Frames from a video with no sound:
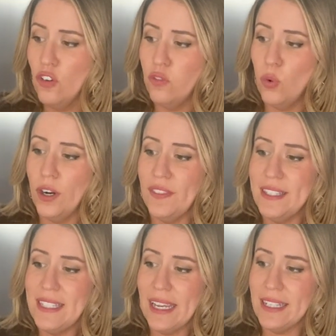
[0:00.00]
For the
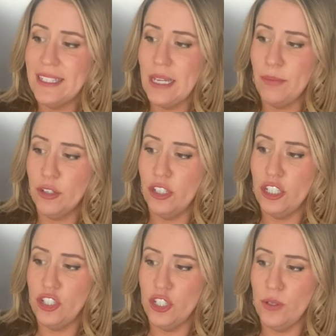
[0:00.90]
second step, you're gonna
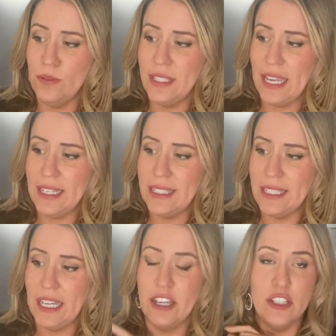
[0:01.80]
choose a
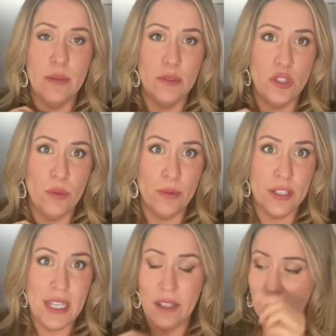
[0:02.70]
THM soup or
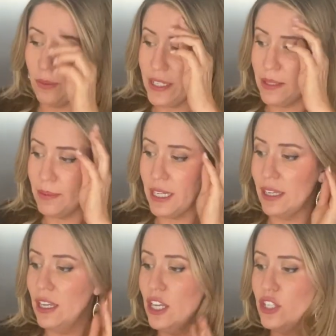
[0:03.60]
salad recipe.
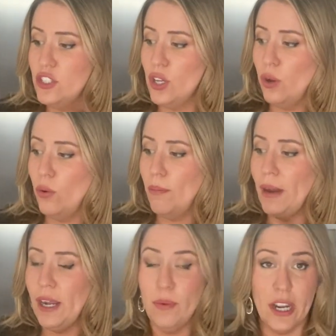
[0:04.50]
So
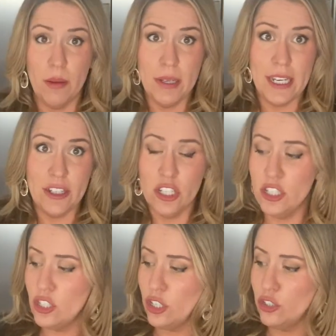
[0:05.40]
my
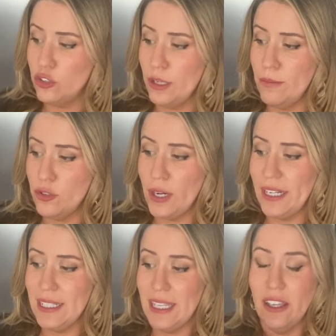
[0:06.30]
recommendations are Trim Train
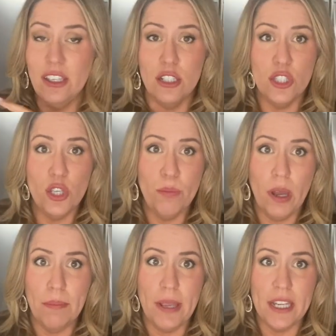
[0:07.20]
Italian Soup
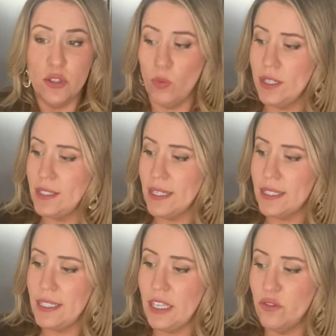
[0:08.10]
on page
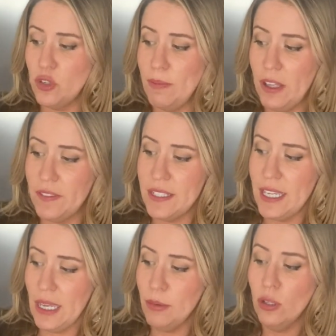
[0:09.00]
160 of Trim Healthy
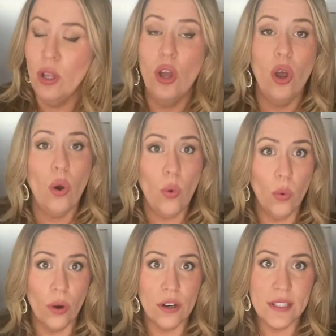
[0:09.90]
Table
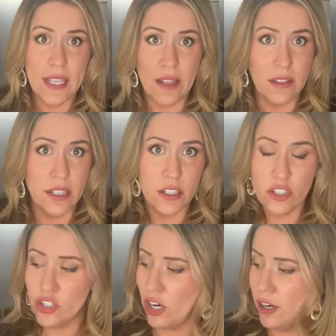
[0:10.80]
or Salad in a
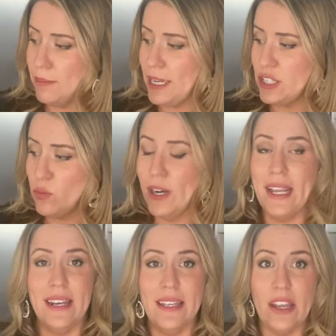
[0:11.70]
Jar, page
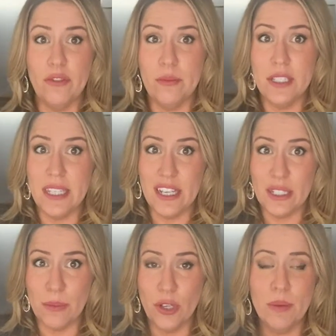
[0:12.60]
188 from the
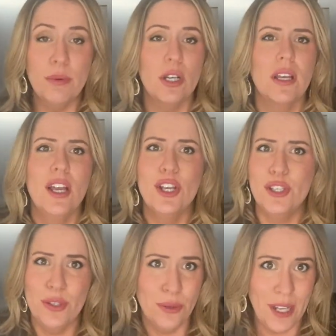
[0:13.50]
THM Cookbook.
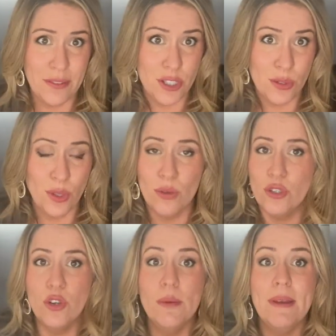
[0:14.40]
You don't have to do those.
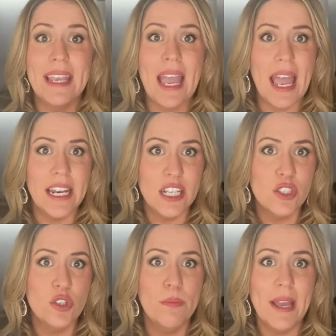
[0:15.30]
You can pick any
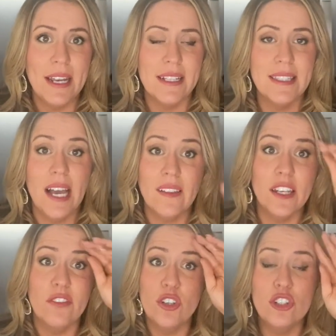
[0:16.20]
soup, any salad.
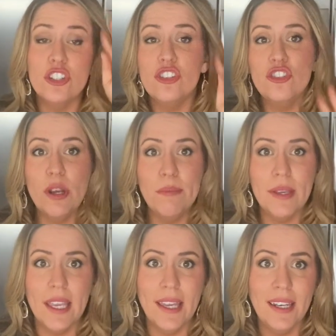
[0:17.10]
If you're just
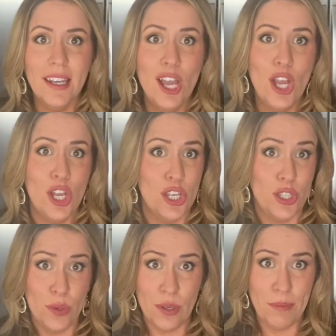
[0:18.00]
jumping in,
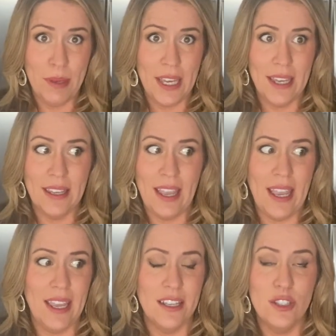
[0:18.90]
you could pick
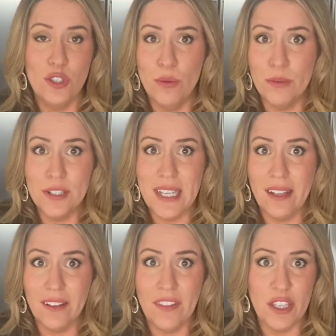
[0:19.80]
a soup or
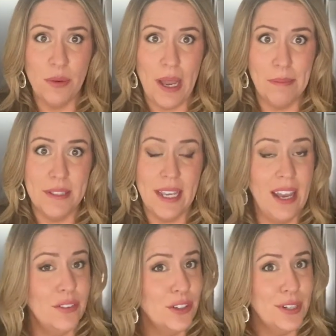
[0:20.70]
salad that you happen to
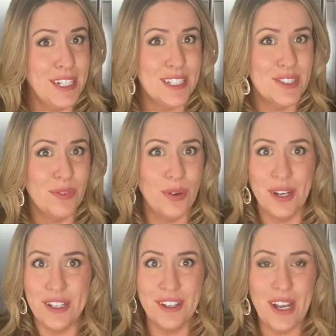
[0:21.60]
have ingredients for
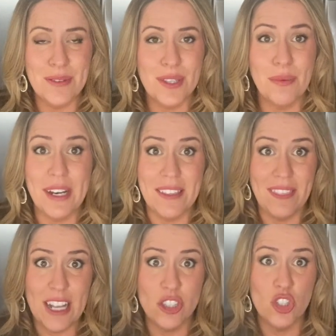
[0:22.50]
in your house already.
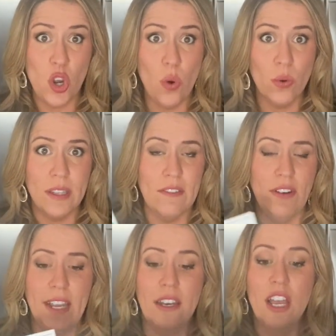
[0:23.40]
That's totally fine.